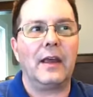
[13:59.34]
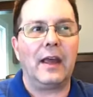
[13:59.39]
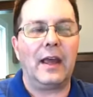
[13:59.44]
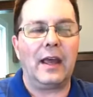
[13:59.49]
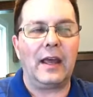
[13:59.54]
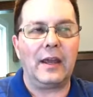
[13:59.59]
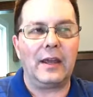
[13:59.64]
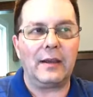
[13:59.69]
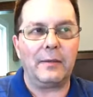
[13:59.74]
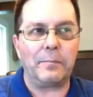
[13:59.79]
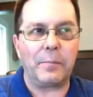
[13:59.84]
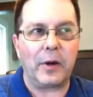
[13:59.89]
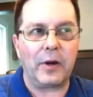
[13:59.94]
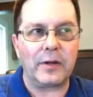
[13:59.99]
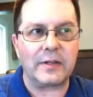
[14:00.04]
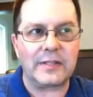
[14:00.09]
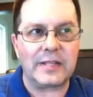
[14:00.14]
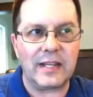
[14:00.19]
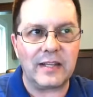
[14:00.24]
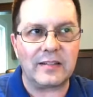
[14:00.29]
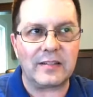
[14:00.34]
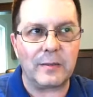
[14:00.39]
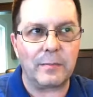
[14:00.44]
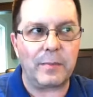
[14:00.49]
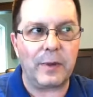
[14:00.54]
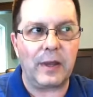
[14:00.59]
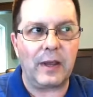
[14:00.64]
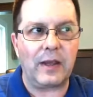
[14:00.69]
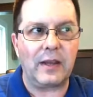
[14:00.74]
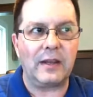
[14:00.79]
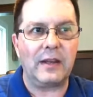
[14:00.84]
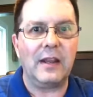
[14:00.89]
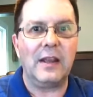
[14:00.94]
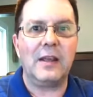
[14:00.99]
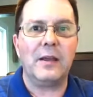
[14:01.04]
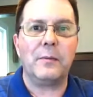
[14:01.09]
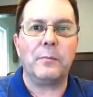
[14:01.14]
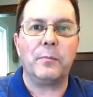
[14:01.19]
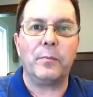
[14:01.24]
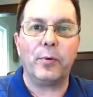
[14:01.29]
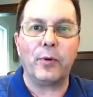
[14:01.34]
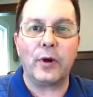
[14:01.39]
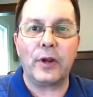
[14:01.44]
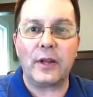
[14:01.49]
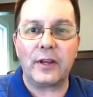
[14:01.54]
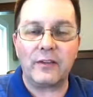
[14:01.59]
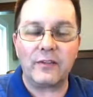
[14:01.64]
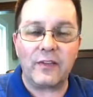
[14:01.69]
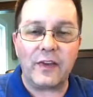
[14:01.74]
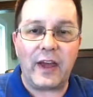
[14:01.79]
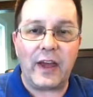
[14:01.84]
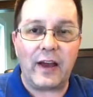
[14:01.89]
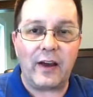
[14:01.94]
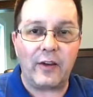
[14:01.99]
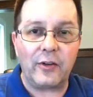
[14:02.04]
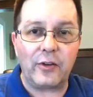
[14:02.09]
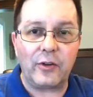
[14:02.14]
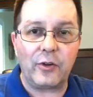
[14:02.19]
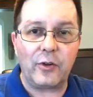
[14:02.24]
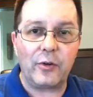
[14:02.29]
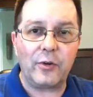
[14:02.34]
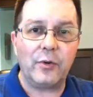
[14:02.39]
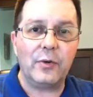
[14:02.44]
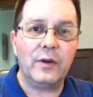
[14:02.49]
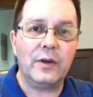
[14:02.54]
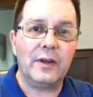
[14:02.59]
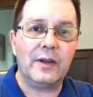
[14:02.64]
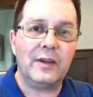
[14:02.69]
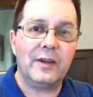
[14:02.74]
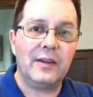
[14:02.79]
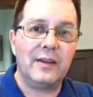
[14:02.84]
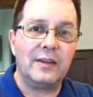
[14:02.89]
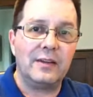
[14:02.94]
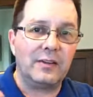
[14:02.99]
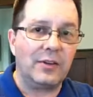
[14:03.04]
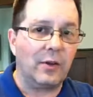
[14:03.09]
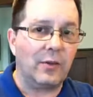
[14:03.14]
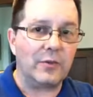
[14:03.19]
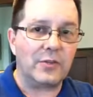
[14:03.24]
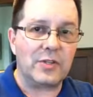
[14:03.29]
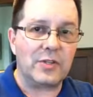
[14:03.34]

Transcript: and participate. Bring value. Don't